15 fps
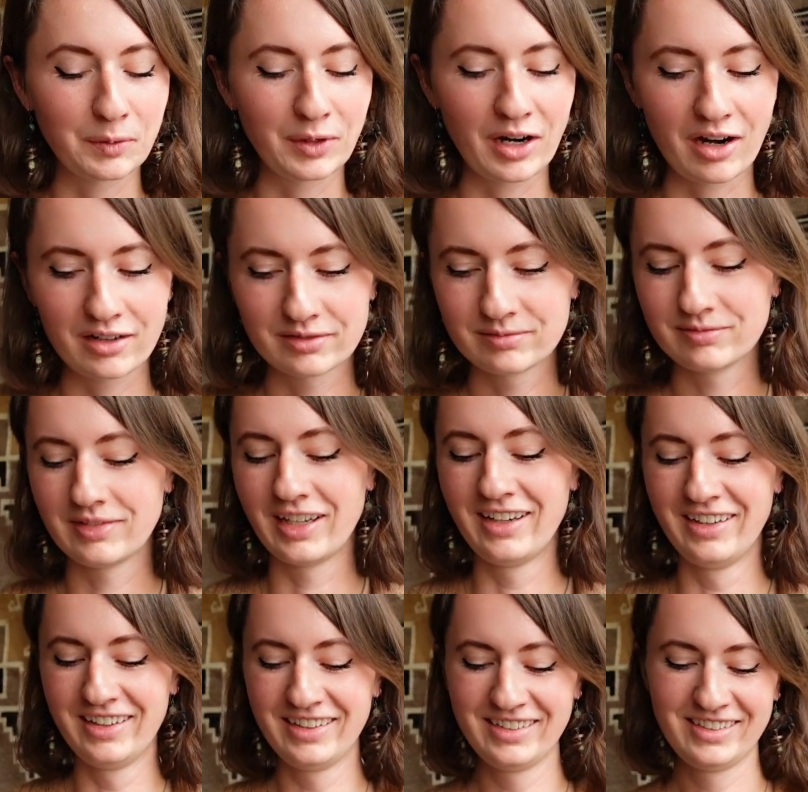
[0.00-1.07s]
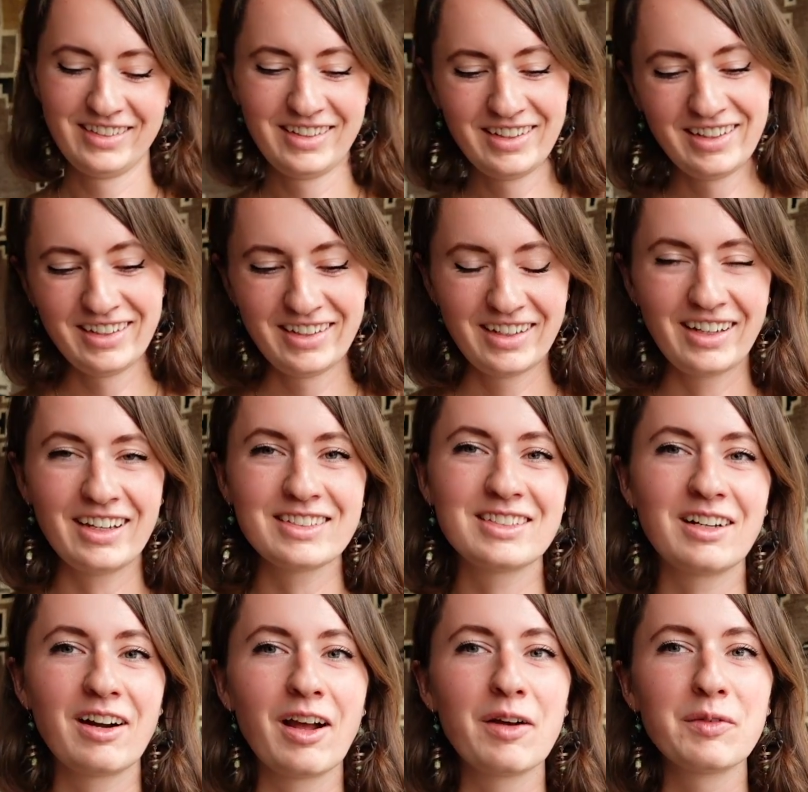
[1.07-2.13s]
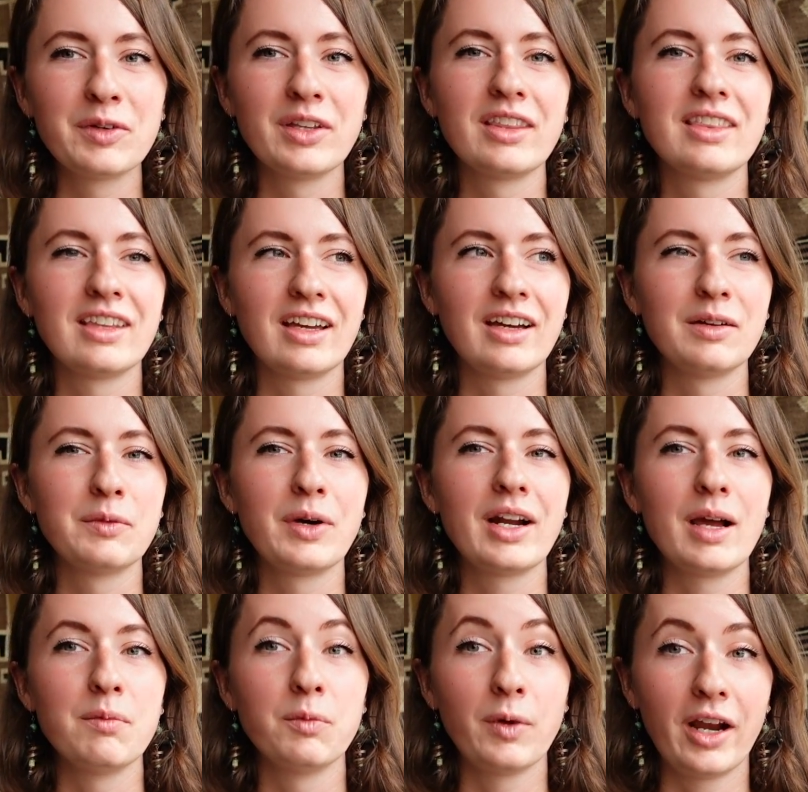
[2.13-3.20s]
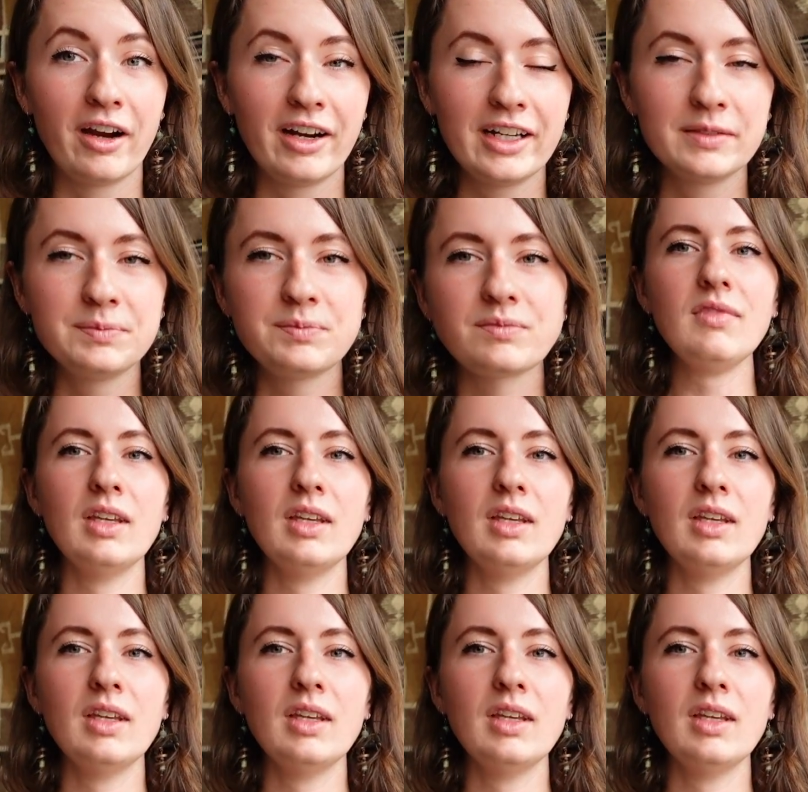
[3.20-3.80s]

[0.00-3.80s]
we are. I'll start out with what I'm wearing.